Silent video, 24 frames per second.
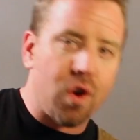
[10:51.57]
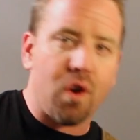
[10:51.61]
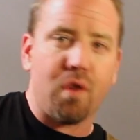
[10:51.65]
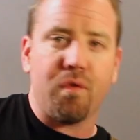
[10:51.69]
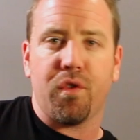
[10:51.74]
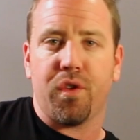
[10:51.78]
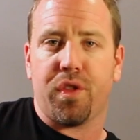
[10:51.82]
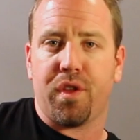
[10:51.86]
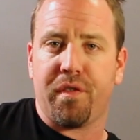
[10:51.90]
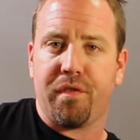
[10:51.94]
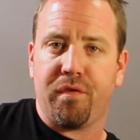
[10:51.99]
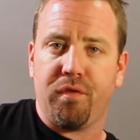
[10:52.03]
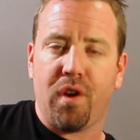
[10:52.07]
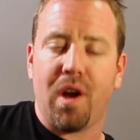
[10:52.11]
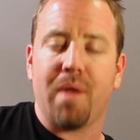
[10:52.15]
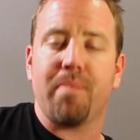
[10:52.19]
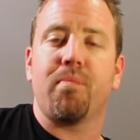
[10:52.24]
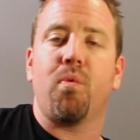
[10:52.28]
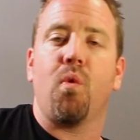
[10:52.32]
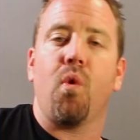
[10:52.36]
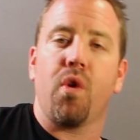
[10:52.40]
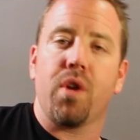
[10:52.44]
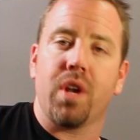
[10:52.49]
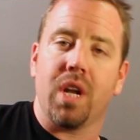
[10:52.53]
over the
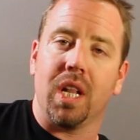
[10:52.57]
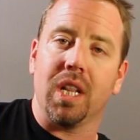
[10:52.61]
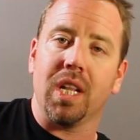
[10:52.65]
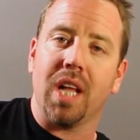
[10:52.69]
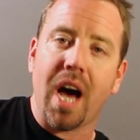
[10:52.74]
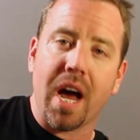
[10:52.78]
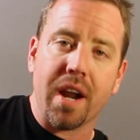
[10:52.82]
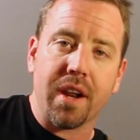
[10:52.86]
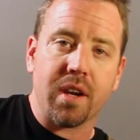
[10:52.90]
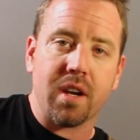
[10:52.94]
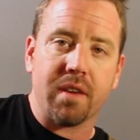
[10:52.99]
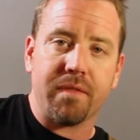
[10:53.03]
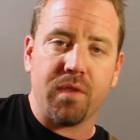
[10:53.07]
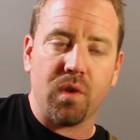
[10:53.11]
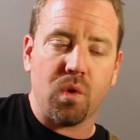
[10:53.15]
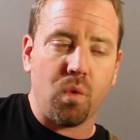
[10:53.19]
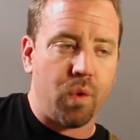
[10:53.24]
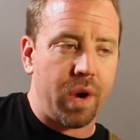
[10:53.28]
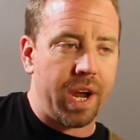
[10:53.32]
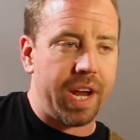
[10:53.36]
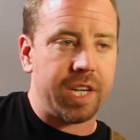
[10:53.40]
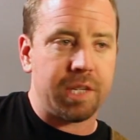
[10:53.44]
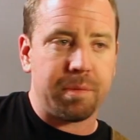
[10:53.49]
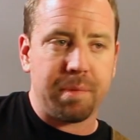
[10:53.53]
fretboard in a lot of different
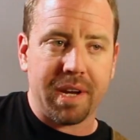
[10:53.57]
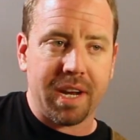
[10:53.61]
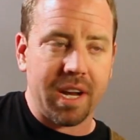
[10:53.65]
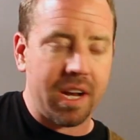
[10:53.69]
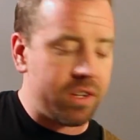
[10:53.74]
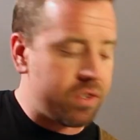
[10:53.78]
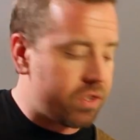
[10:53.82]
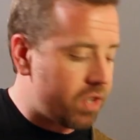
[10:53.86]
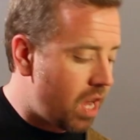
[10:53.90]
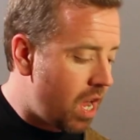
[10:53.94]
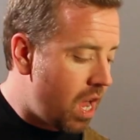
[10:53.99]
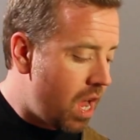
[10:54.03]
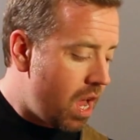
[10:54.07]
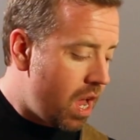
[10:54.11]
ways, because